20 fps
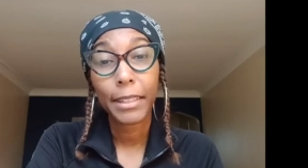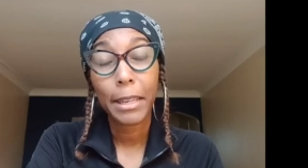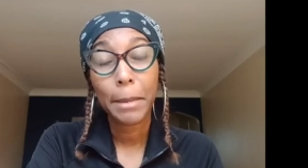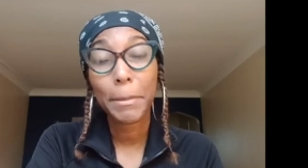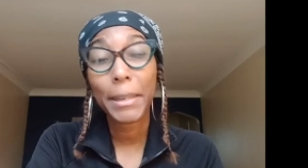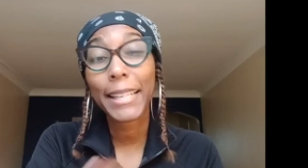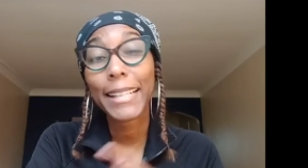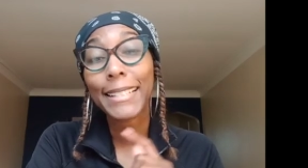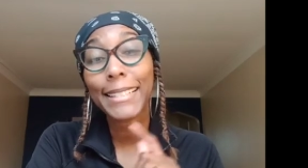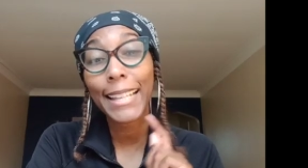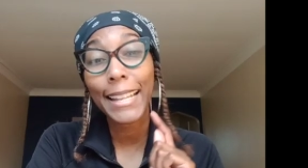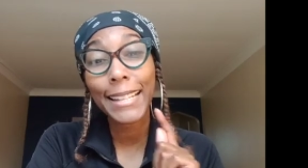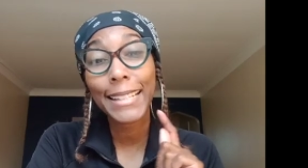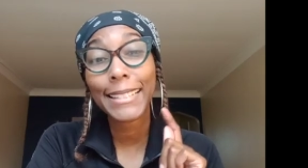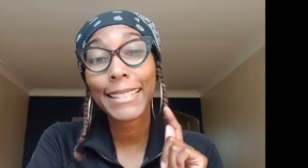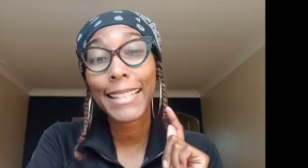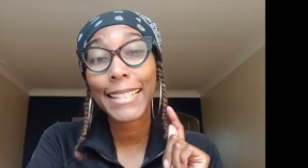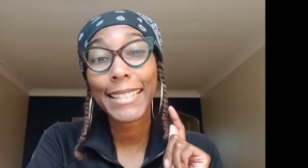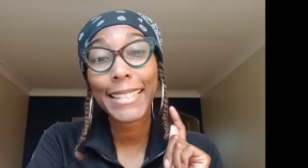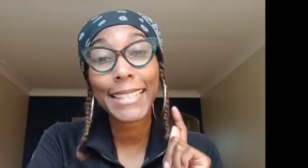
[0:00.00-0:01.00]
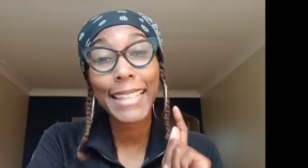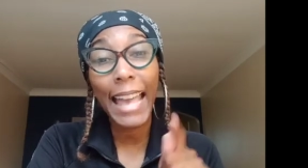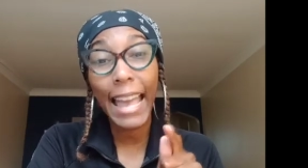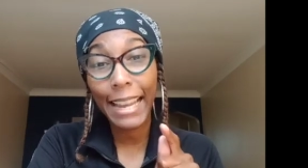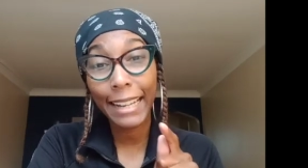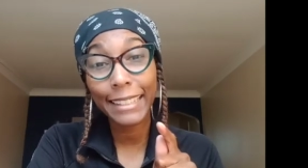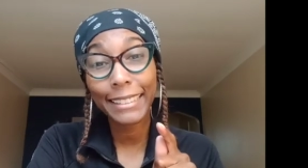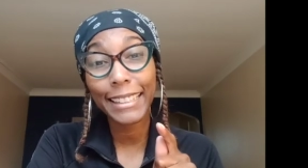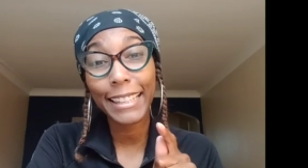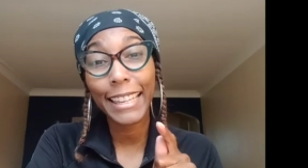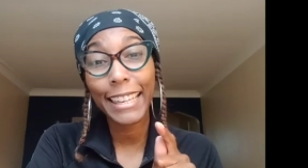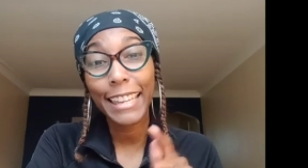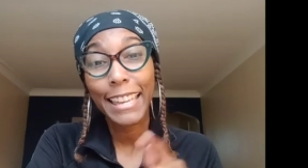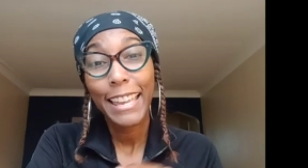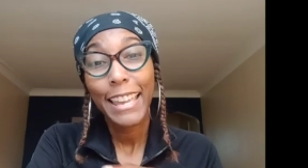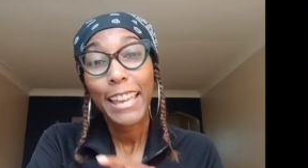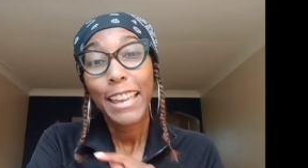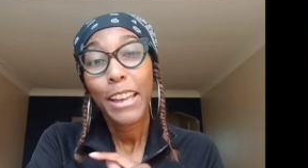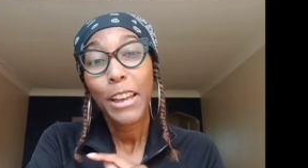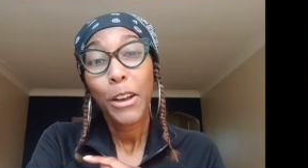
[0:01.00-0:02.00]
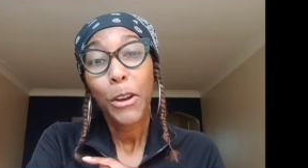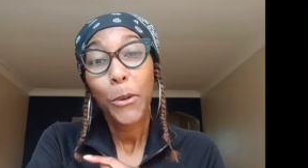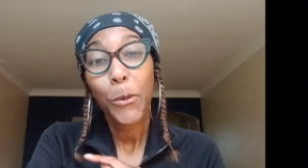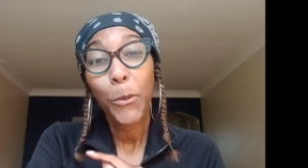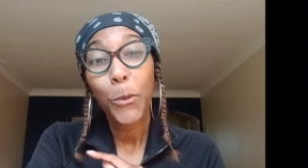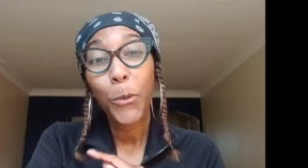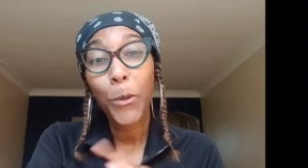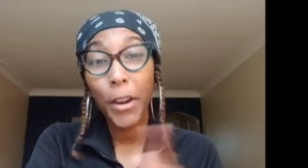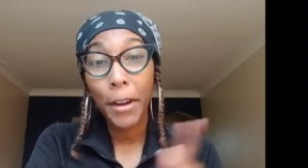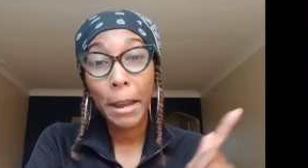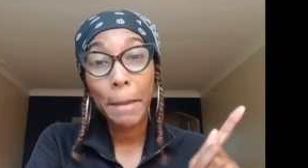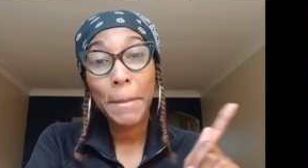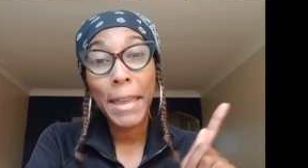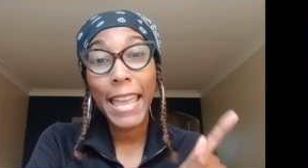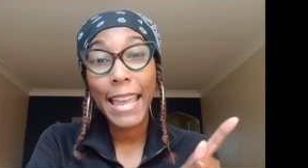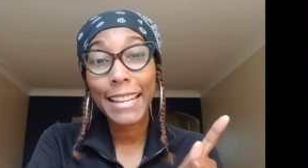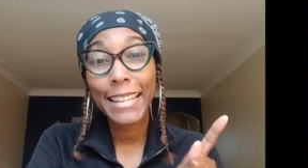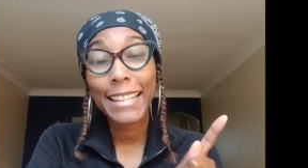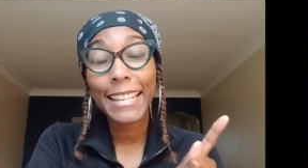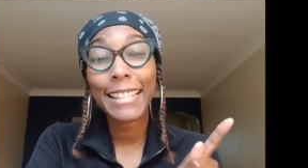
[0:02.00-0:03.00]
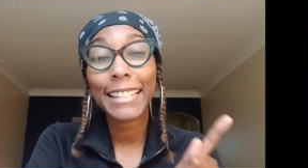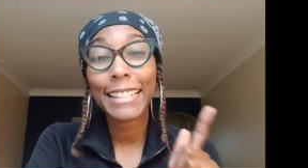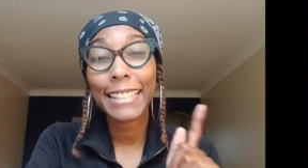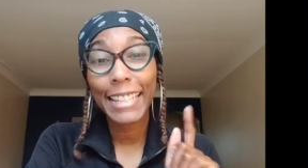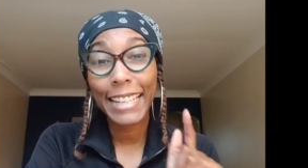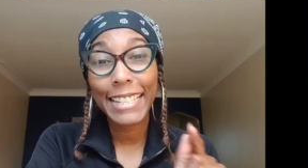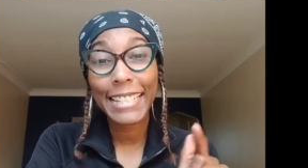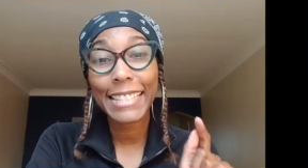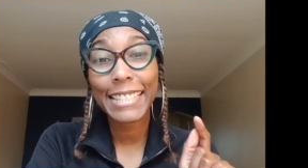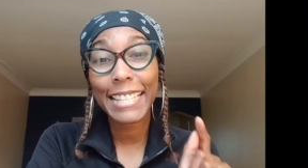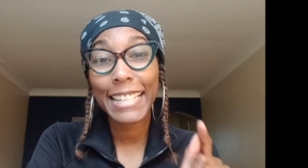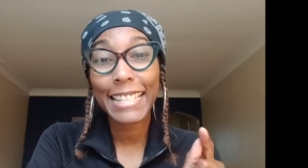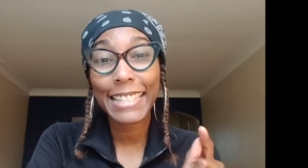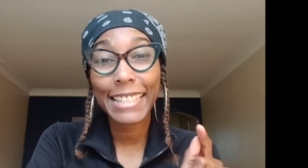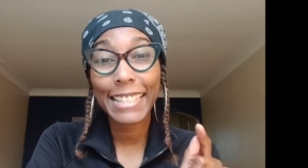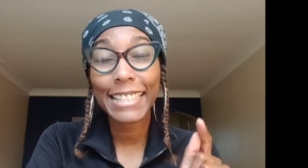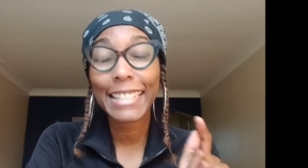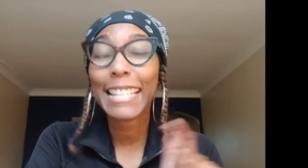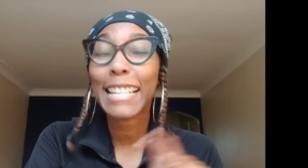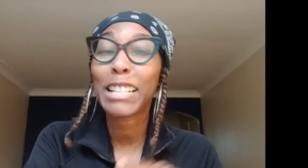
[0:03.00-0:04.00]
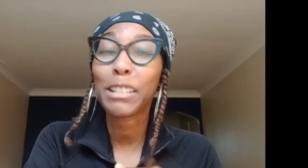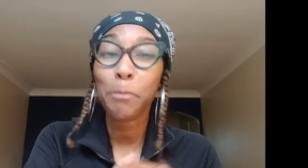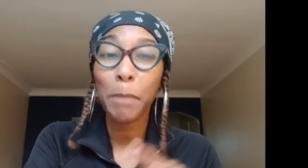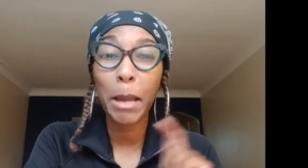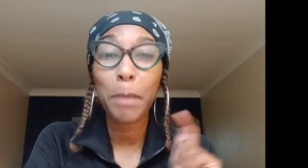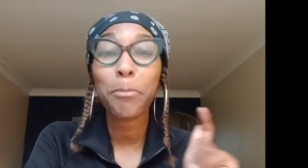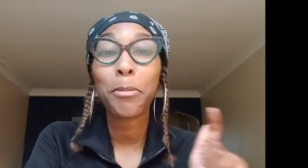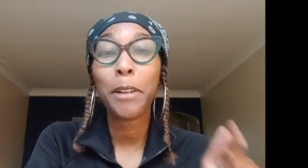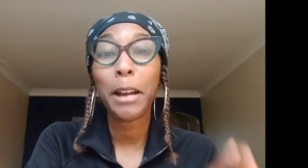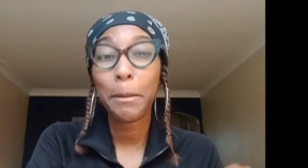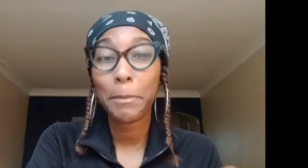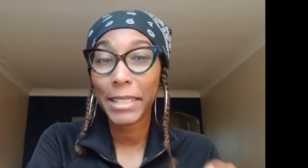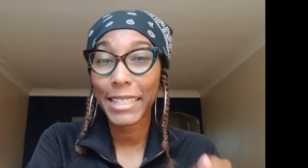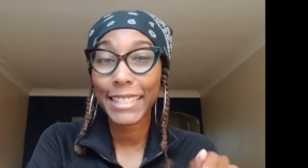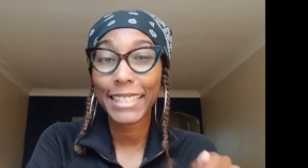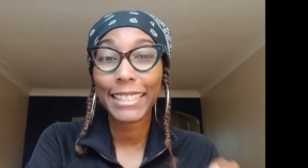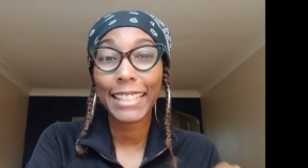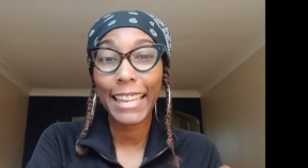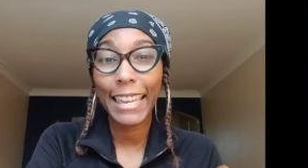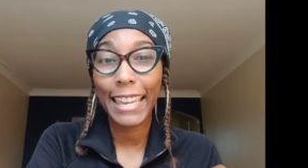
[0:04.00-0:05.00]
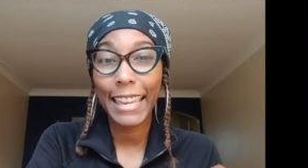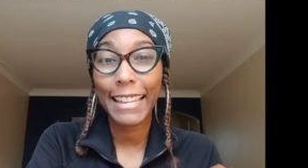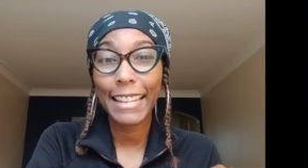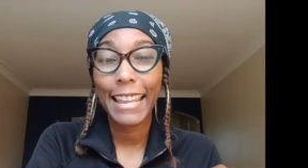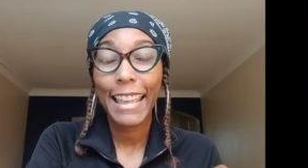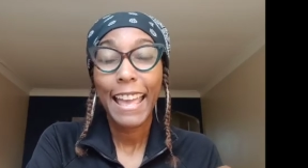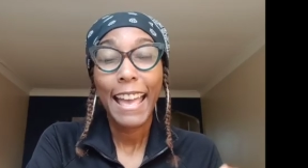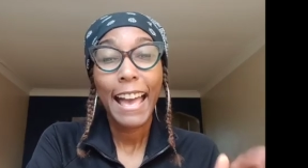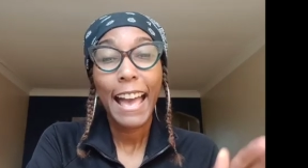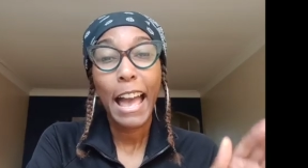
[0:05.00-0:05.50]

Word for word: because that is exactly where I'm headed in the next season is my promised land.